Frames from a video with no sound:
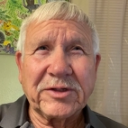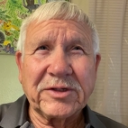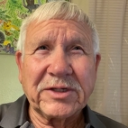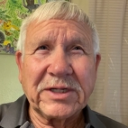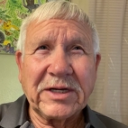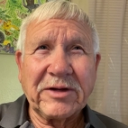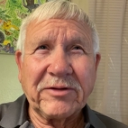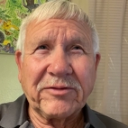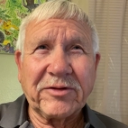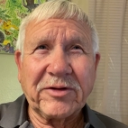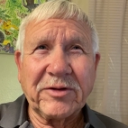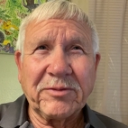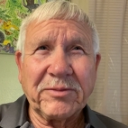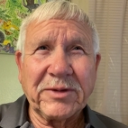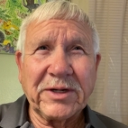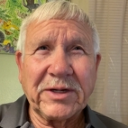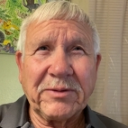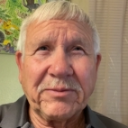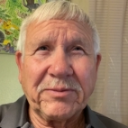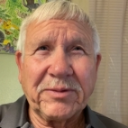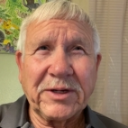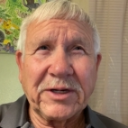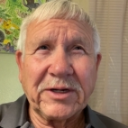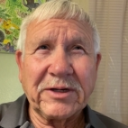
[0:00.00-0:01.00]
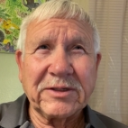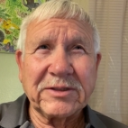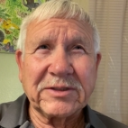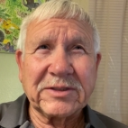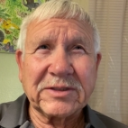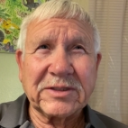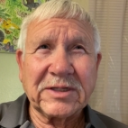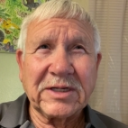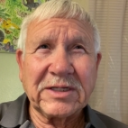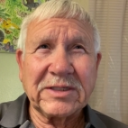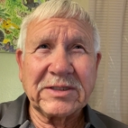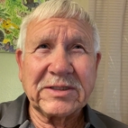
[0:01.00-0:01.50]
which after my
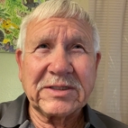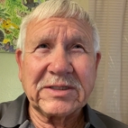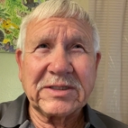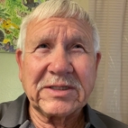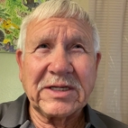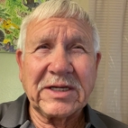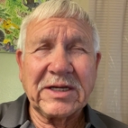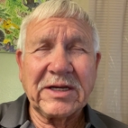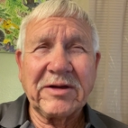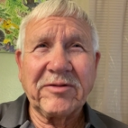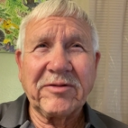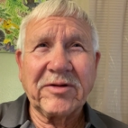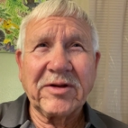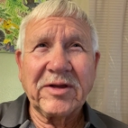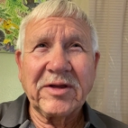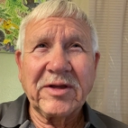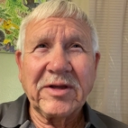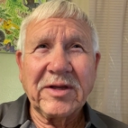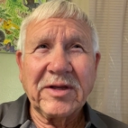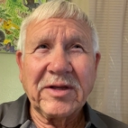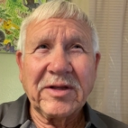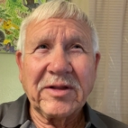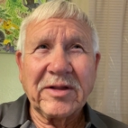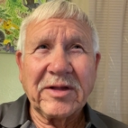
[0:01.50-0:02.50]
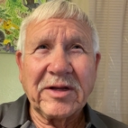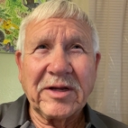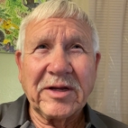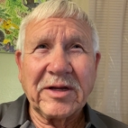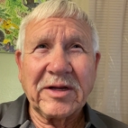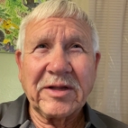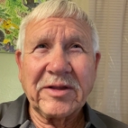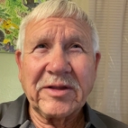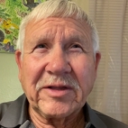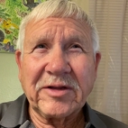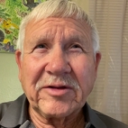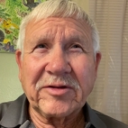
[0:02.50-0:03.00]
parents got saved,
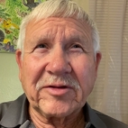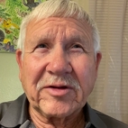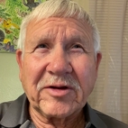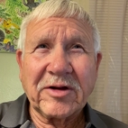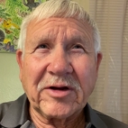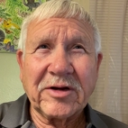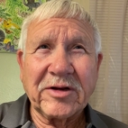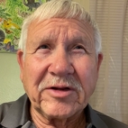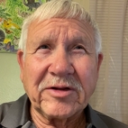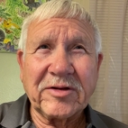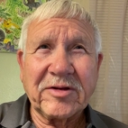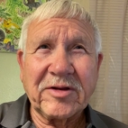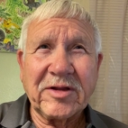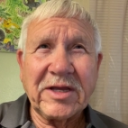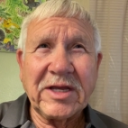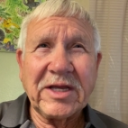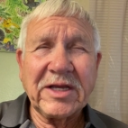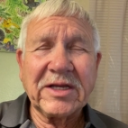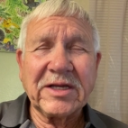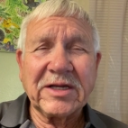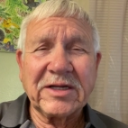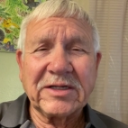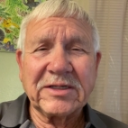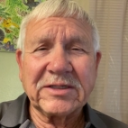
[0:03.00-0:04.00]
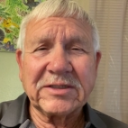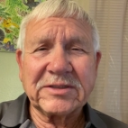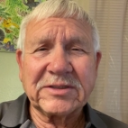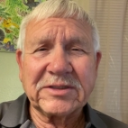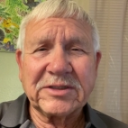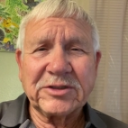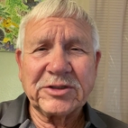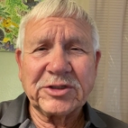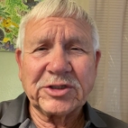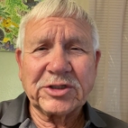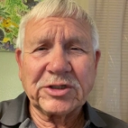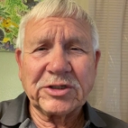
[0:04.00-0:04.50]
uh, they started taking
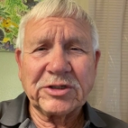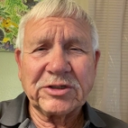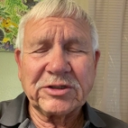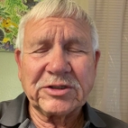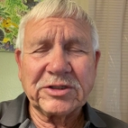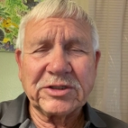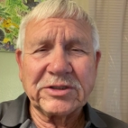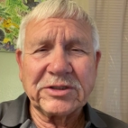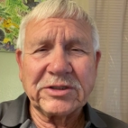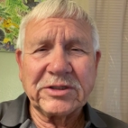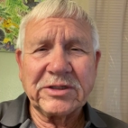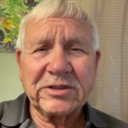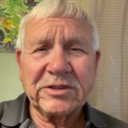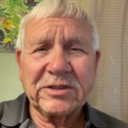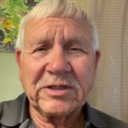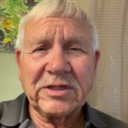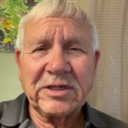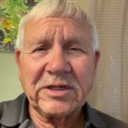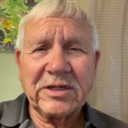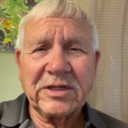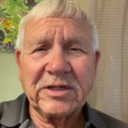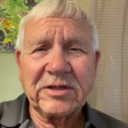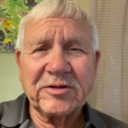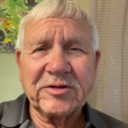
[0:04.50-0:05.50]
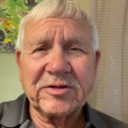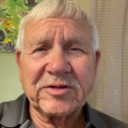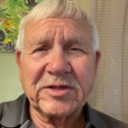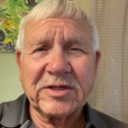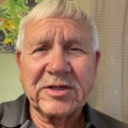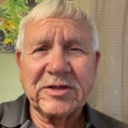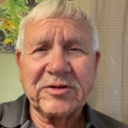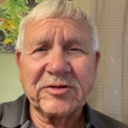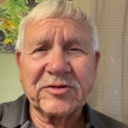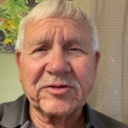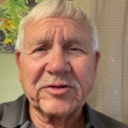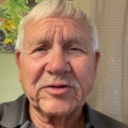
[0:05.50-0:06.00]
us in church, uh, uh
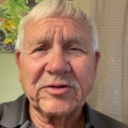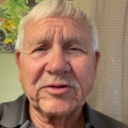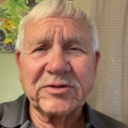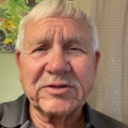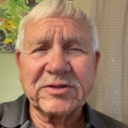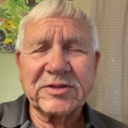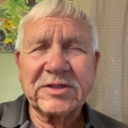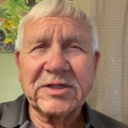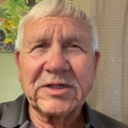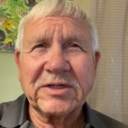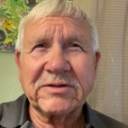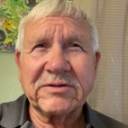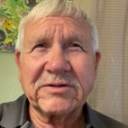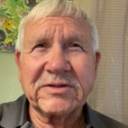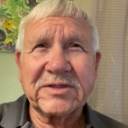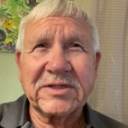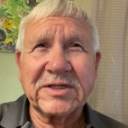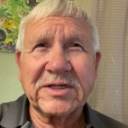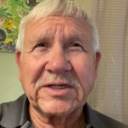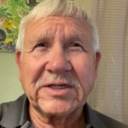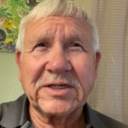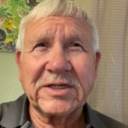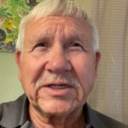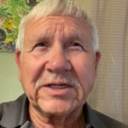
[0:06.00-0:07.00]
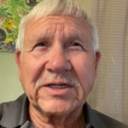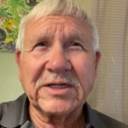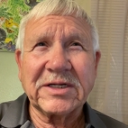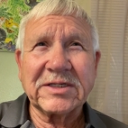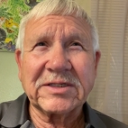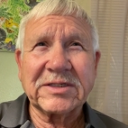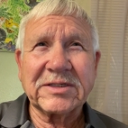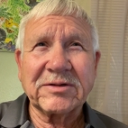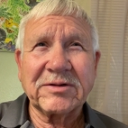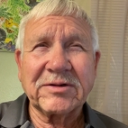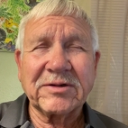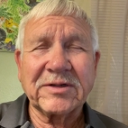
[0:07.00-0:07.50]
Sunday school, instead of sending
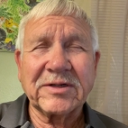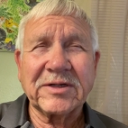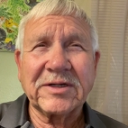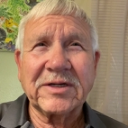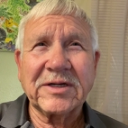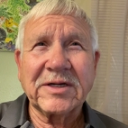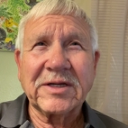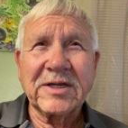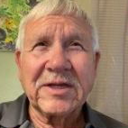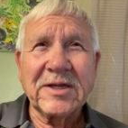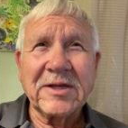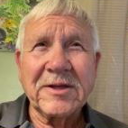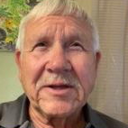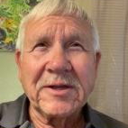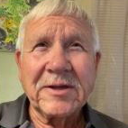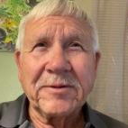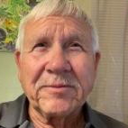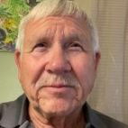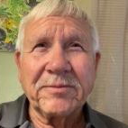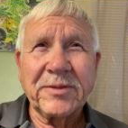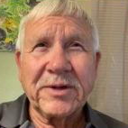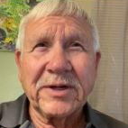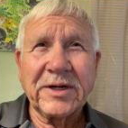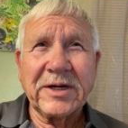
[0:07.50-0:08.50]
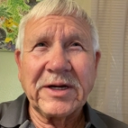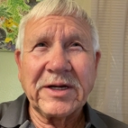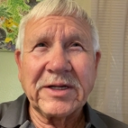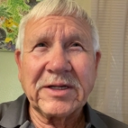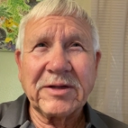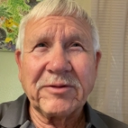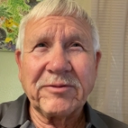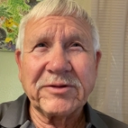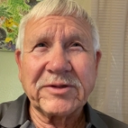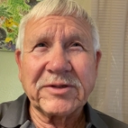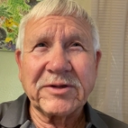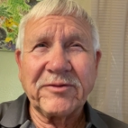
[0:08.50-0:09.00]
us only.
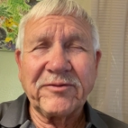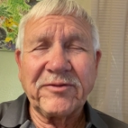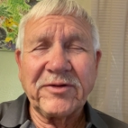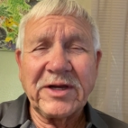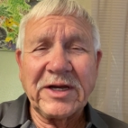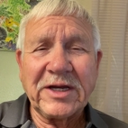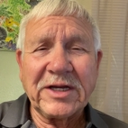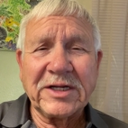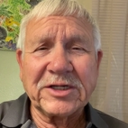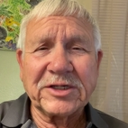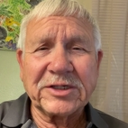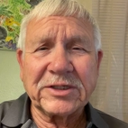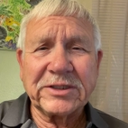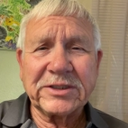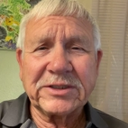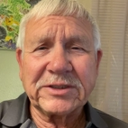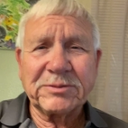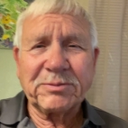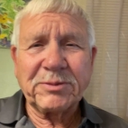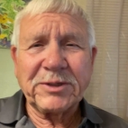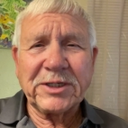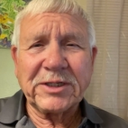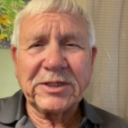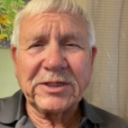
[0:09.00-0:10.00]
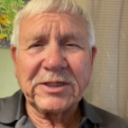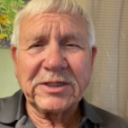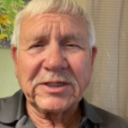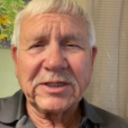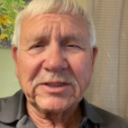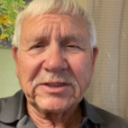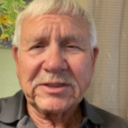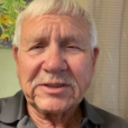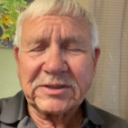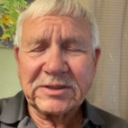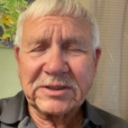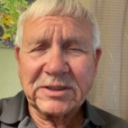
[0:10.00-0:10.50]
But it was evangelist
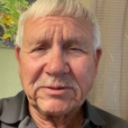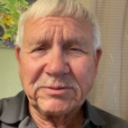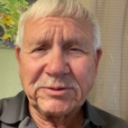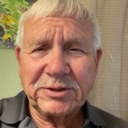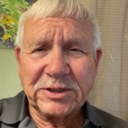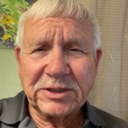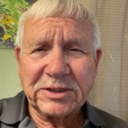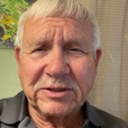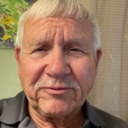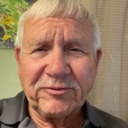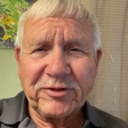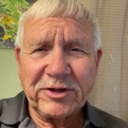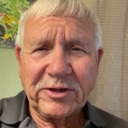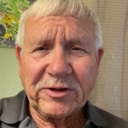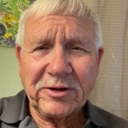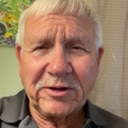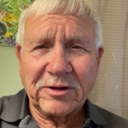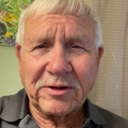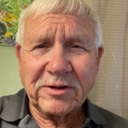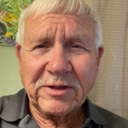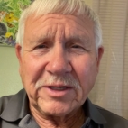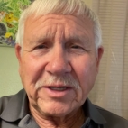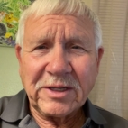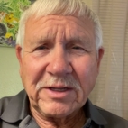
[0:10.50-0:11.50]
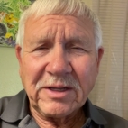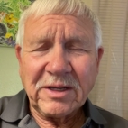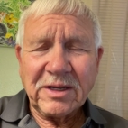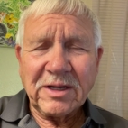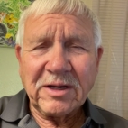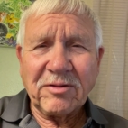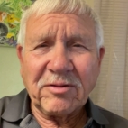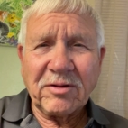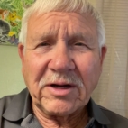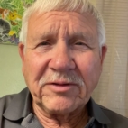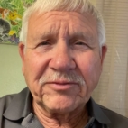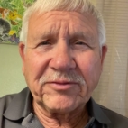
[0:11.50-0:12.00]
speaking on the subject of hell
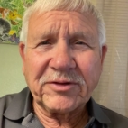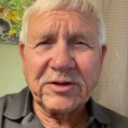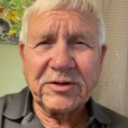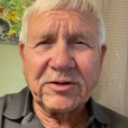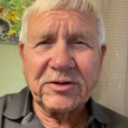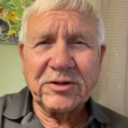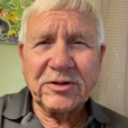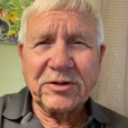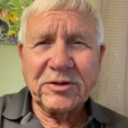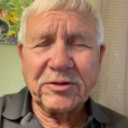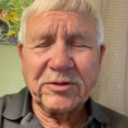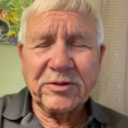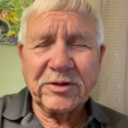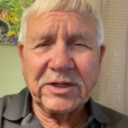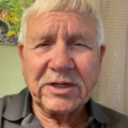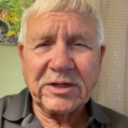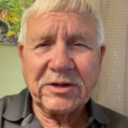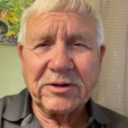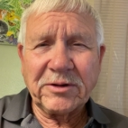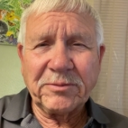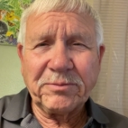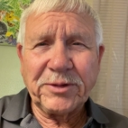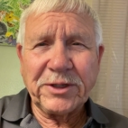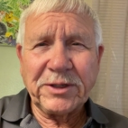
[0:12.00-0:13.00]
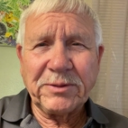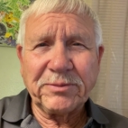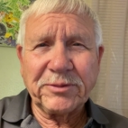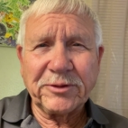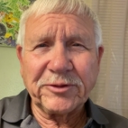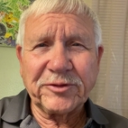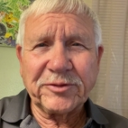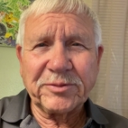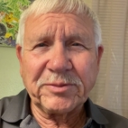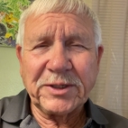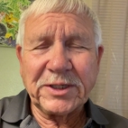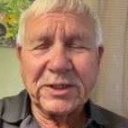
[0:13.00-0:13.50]
how often do you hear
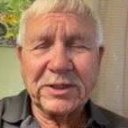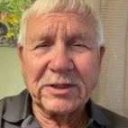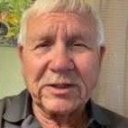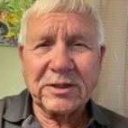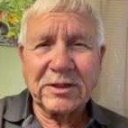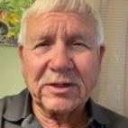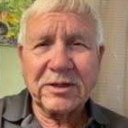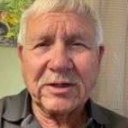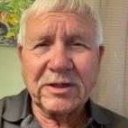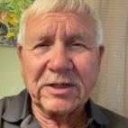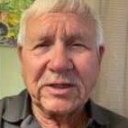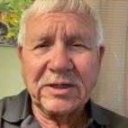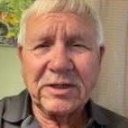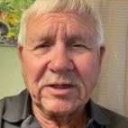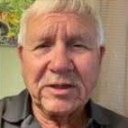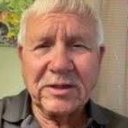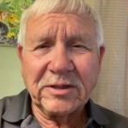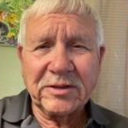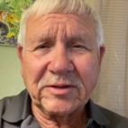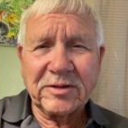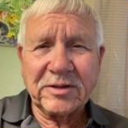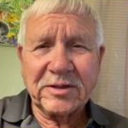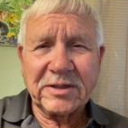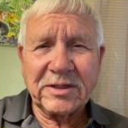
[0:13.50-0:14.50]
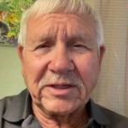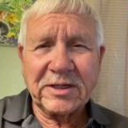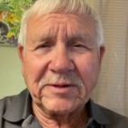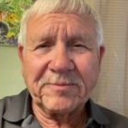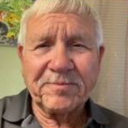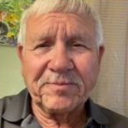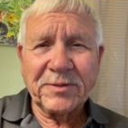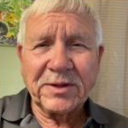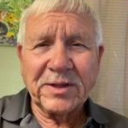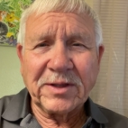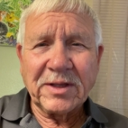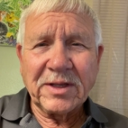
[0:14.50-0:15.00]
people speaking on hell
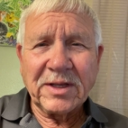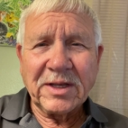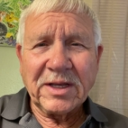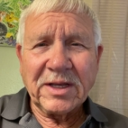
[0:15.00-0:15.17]
today?